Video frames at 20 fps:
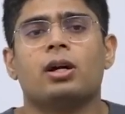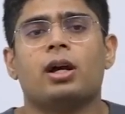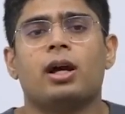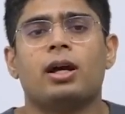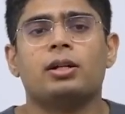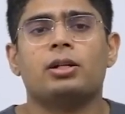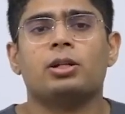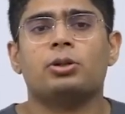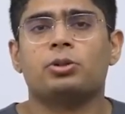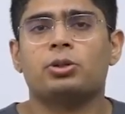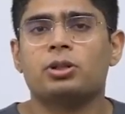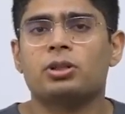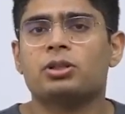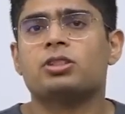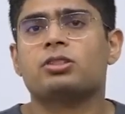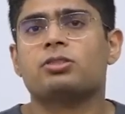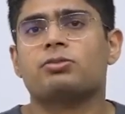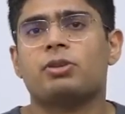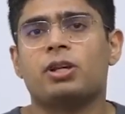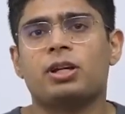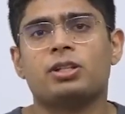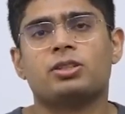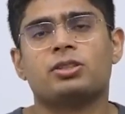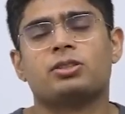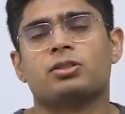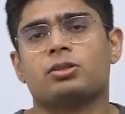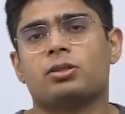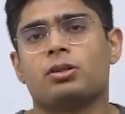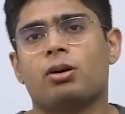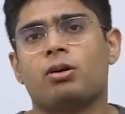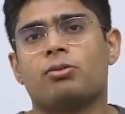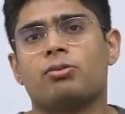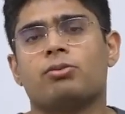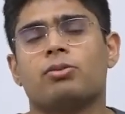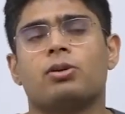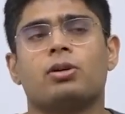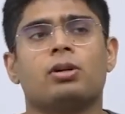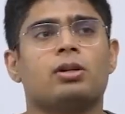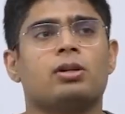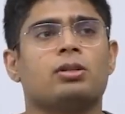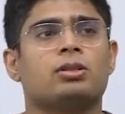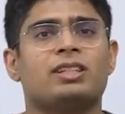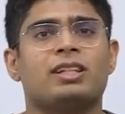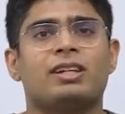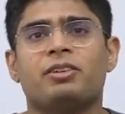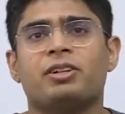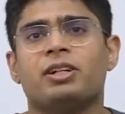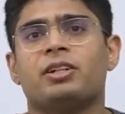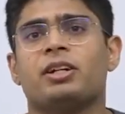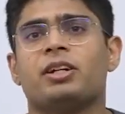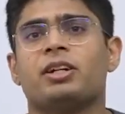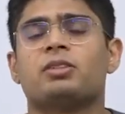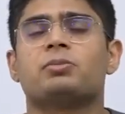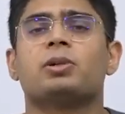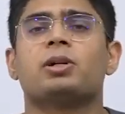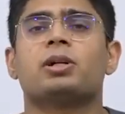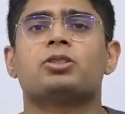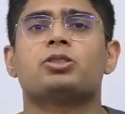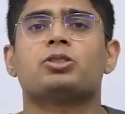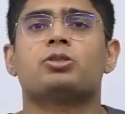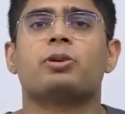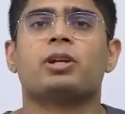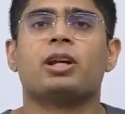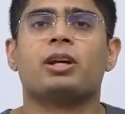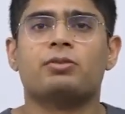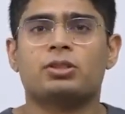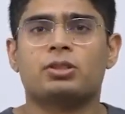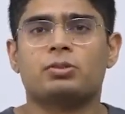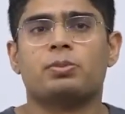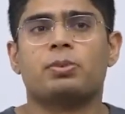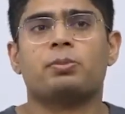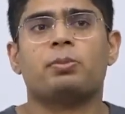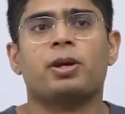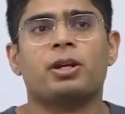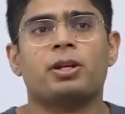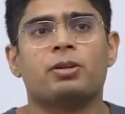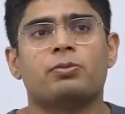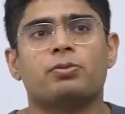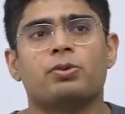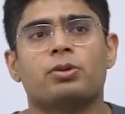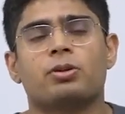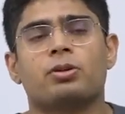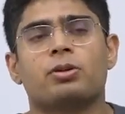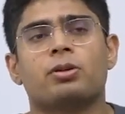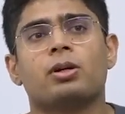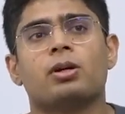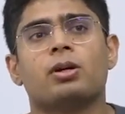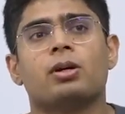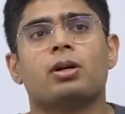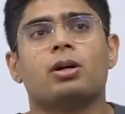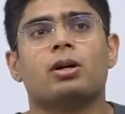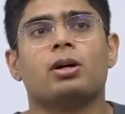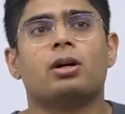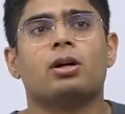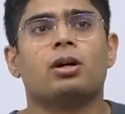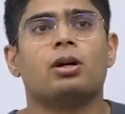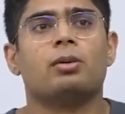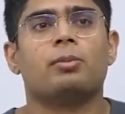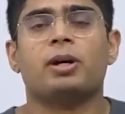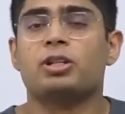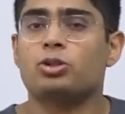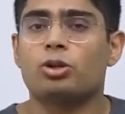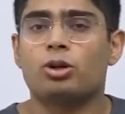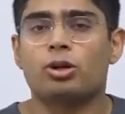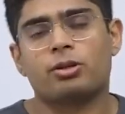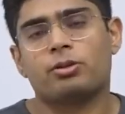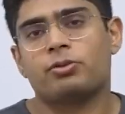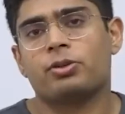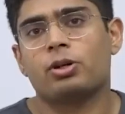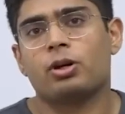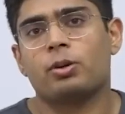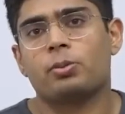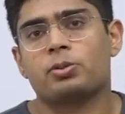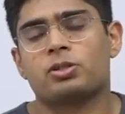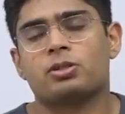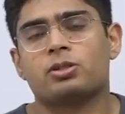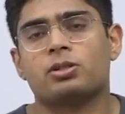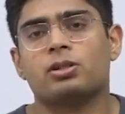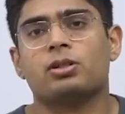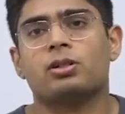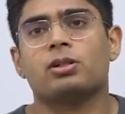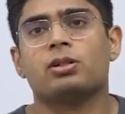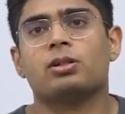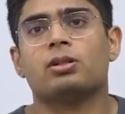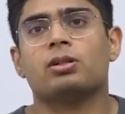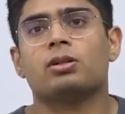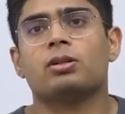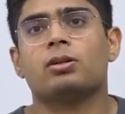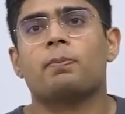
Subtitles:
And during this phase of 7 and 8 months when I was preparing for my geography optional,